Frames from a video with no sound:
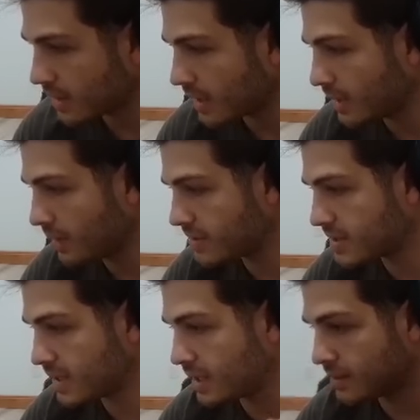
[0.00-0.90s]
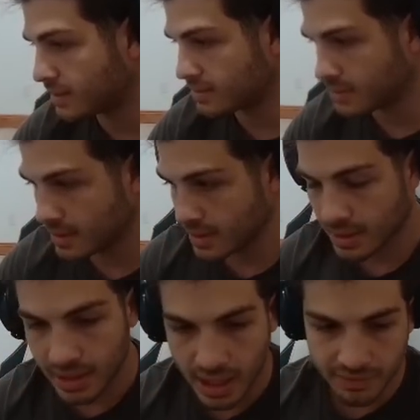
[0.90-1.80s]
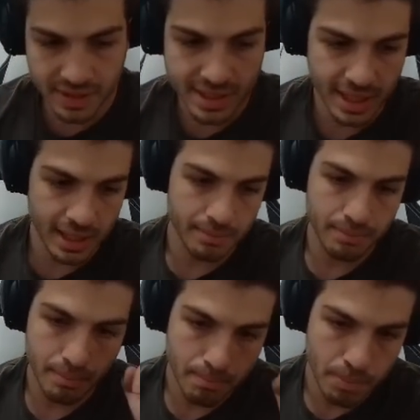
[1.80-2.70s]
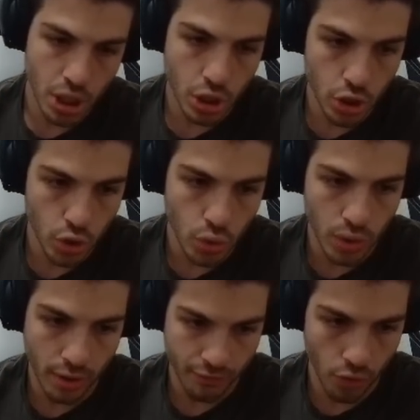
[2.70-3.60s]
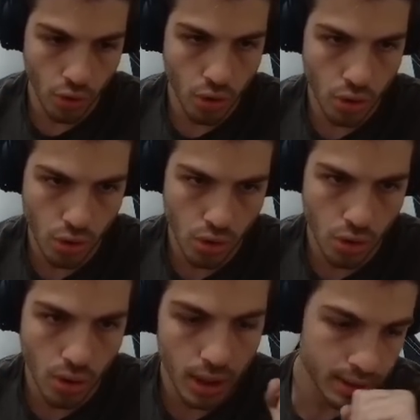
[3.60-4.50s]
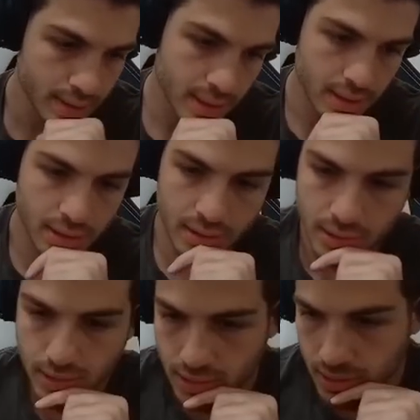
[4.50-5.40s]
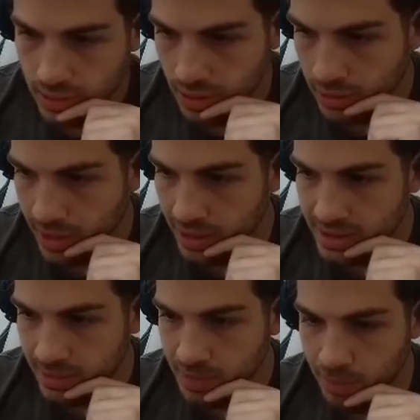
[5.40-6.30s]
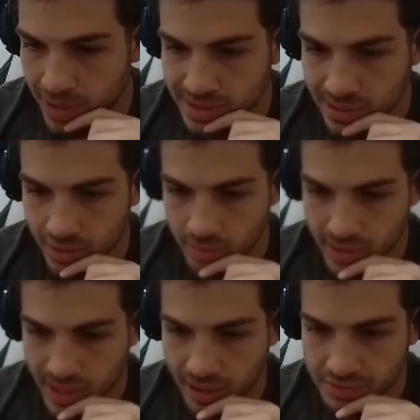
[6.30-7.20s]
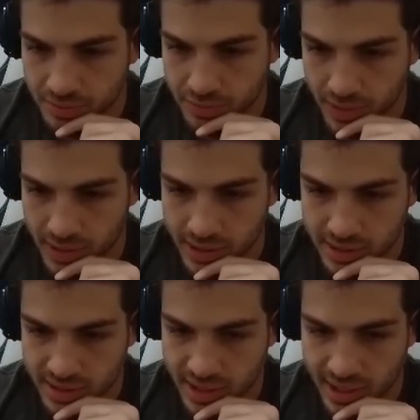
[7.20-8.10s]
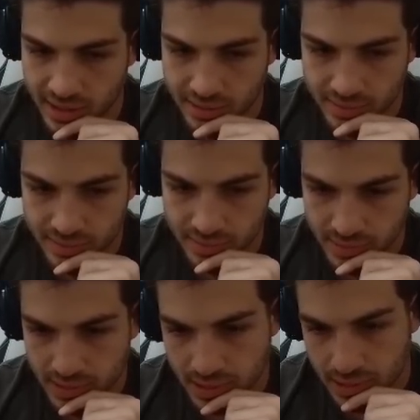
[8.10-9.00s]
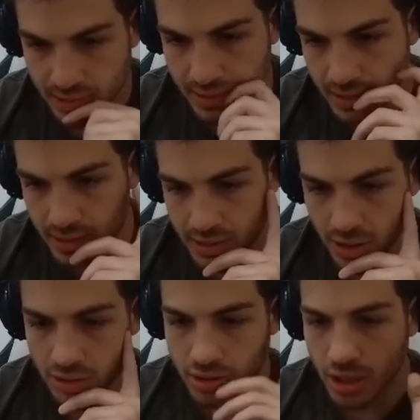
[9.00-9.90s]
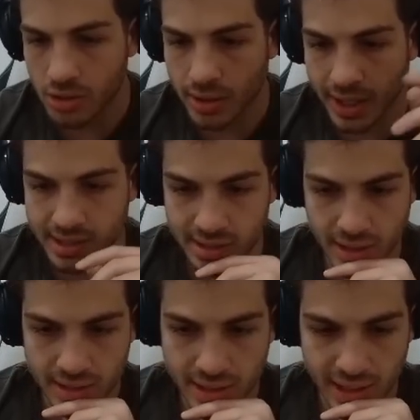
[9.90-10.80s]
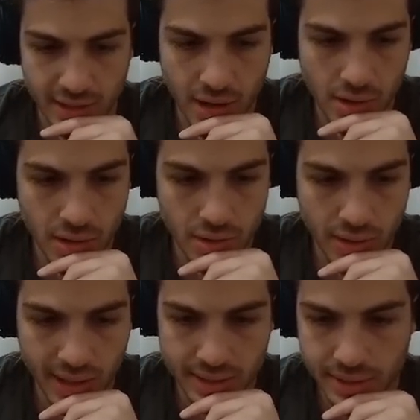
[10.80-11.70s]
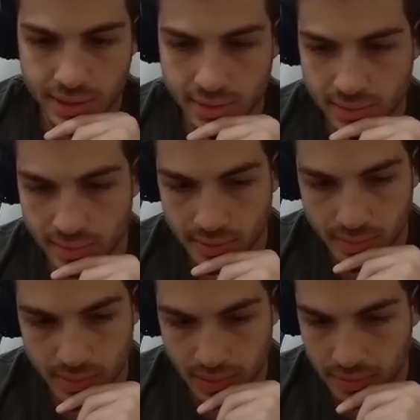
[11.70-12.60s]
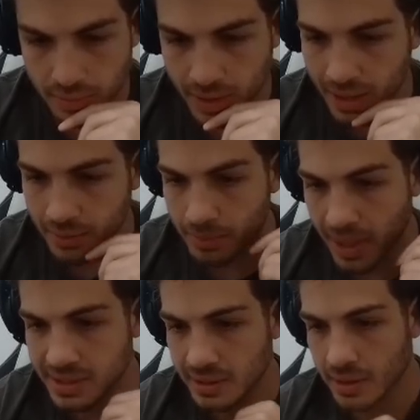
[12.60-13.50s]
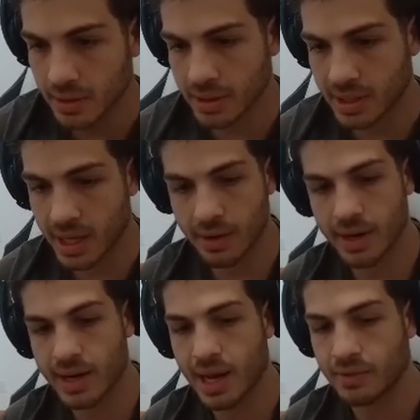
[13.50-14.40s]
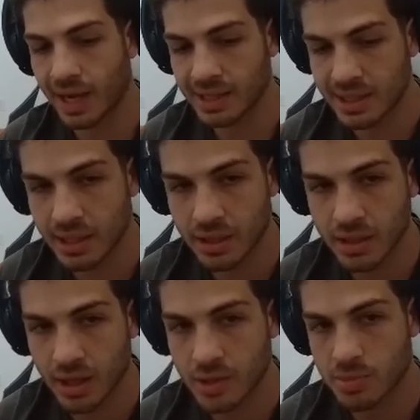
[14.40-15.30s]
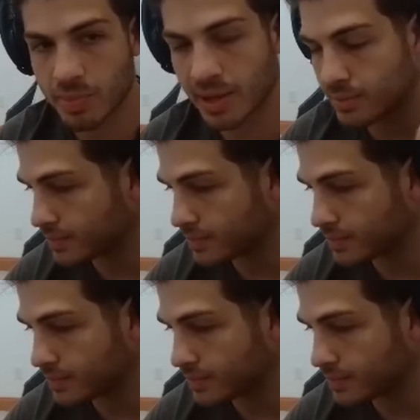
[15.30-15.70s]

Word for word: I love to see it. Love to see it. Beautiful. All right, let's up the bets a little bit and have some fun here today. Don't go crazy, Dante. Don't go crazy. We're at basically 30K right now. $1,900 spin.